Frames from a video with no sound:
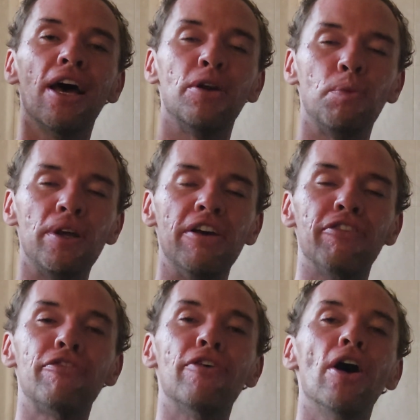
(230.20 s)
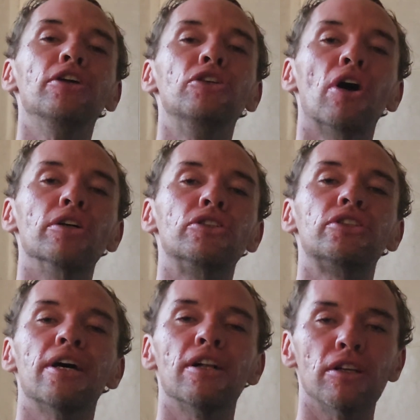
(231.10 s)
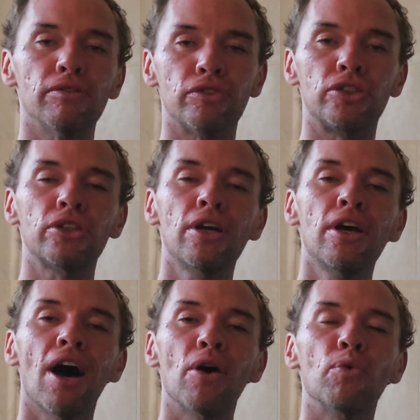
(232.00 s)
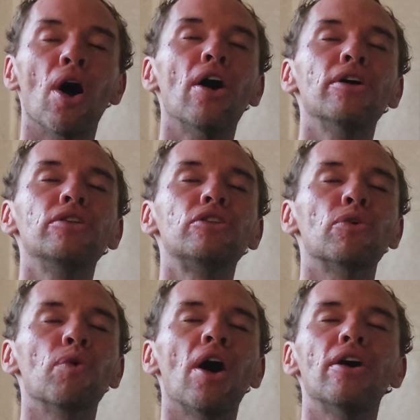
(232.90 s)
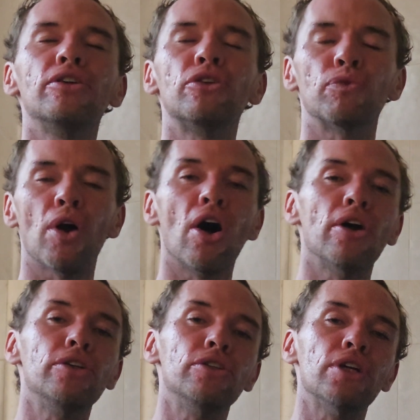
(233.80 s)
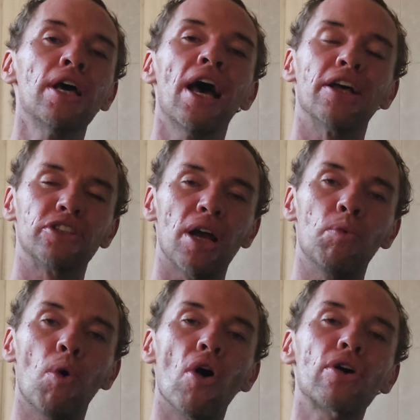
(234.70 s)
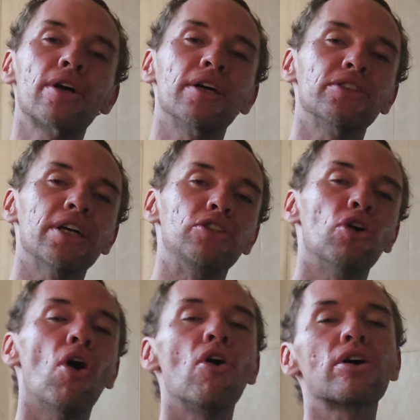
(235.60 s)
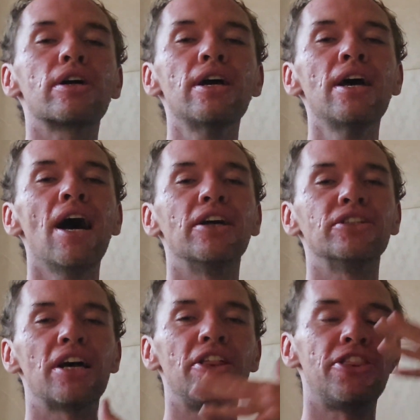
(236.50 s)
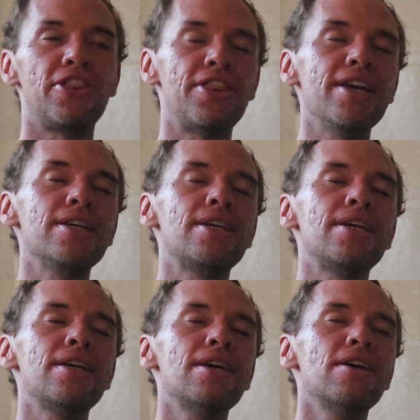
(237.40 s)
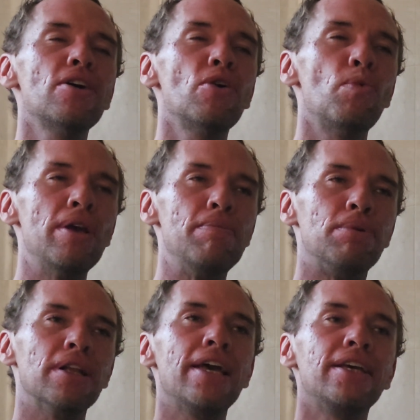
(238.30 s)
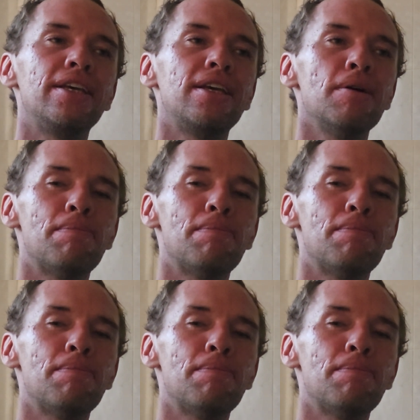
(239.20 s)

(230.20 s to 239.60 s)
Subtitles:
and we have found ourselves around, around, around, as I walk, as I talk, as I think, we blink